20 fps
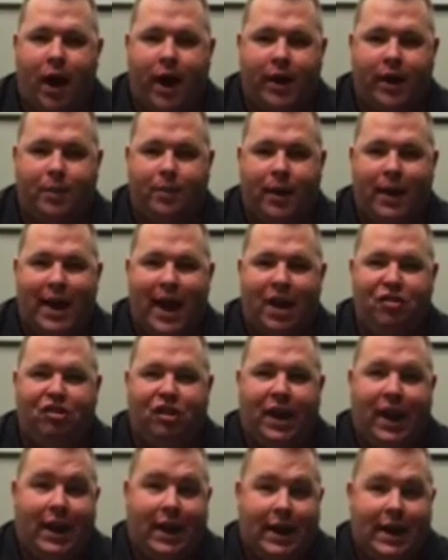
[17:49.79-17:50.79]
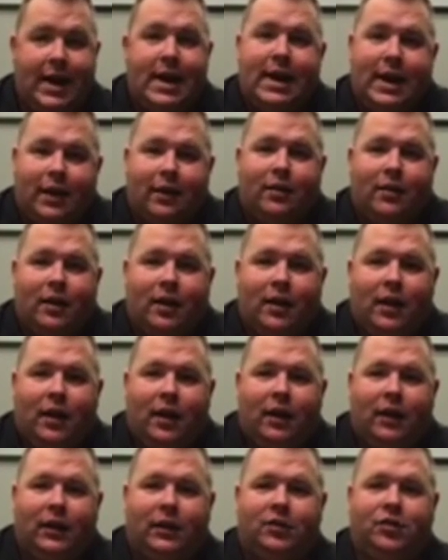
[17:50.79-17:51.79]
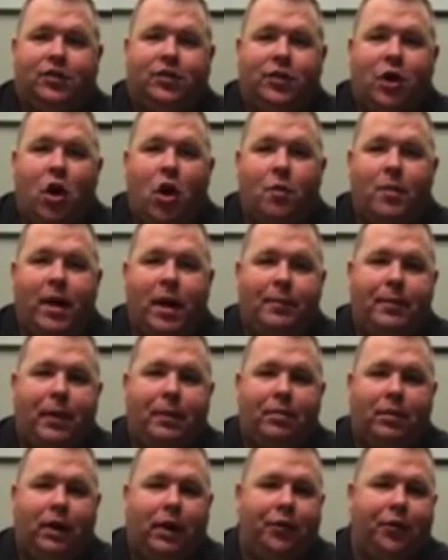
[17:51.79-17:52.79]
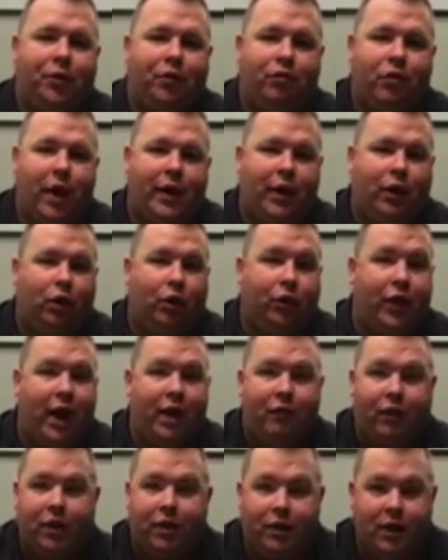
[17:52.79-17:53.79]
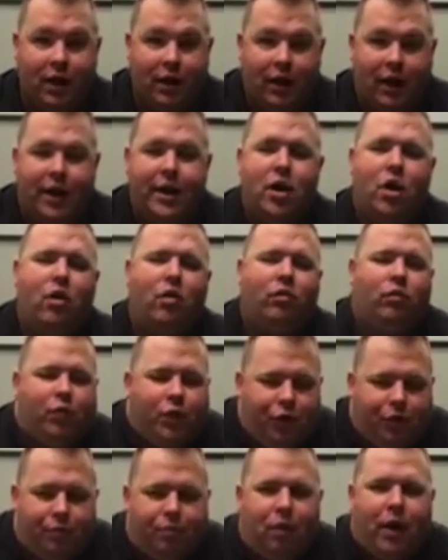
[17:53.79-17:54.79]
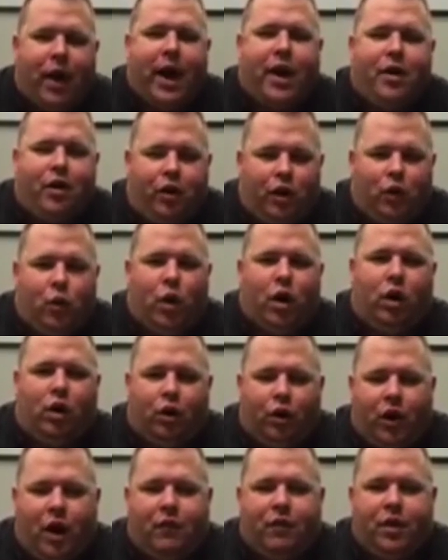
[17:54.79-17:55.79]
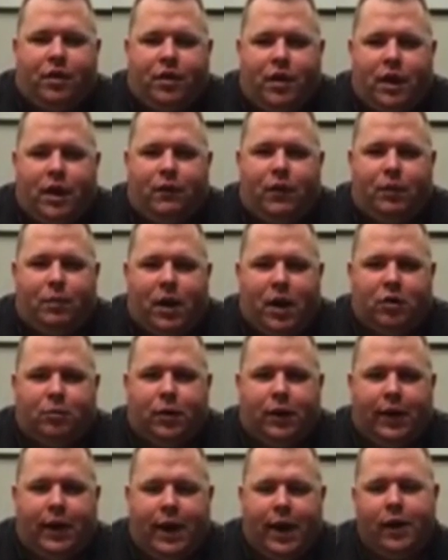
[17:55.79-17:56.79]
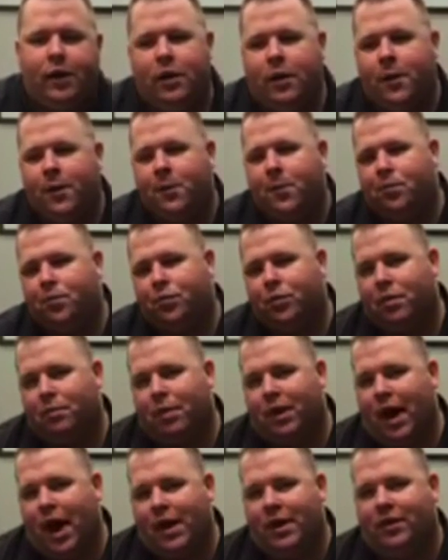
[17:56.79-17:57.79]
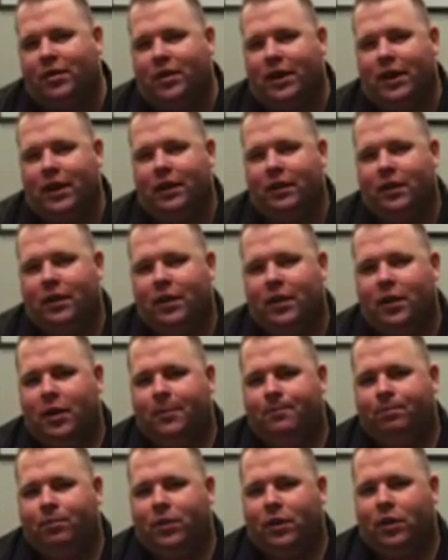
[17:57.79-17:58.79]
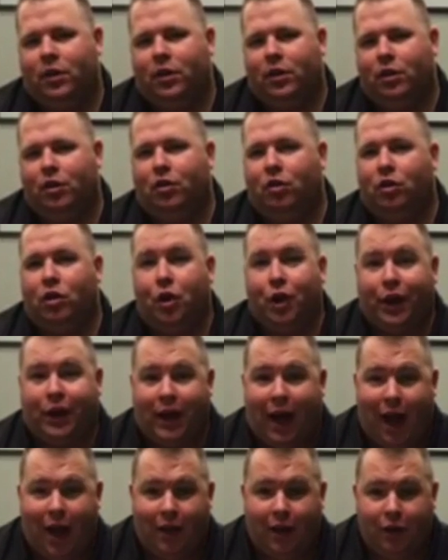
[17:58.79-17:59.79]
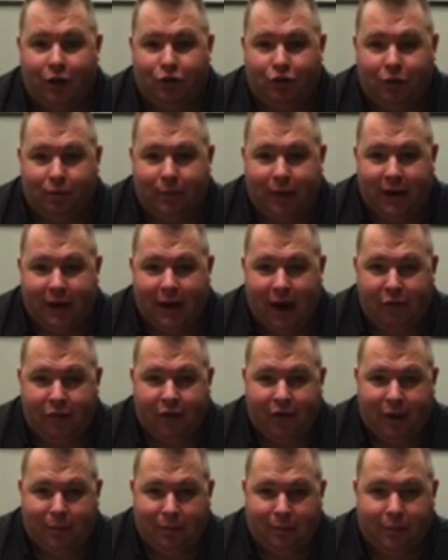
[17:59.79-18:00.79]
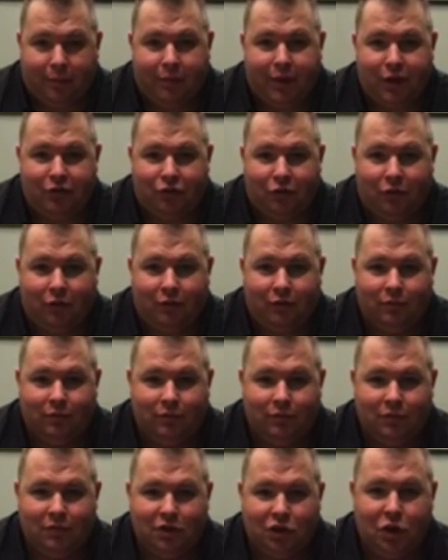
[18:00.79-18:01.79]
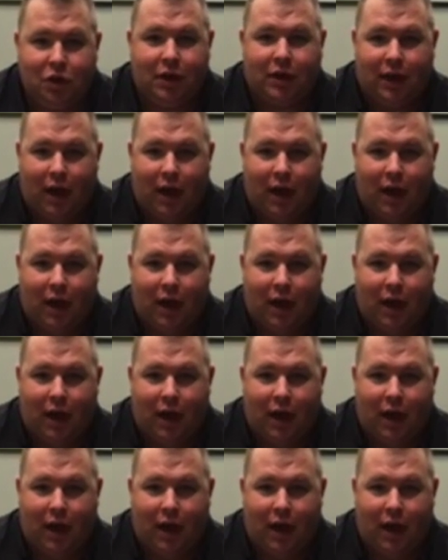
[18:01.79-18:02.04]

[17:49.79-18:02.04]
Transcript: Quit trying to be an educated idiot because so many people out there trying to learn everything. I know when you're brand new, you want to learn everything if you possibly can, but honestly, you don't go to college to be every type of professional.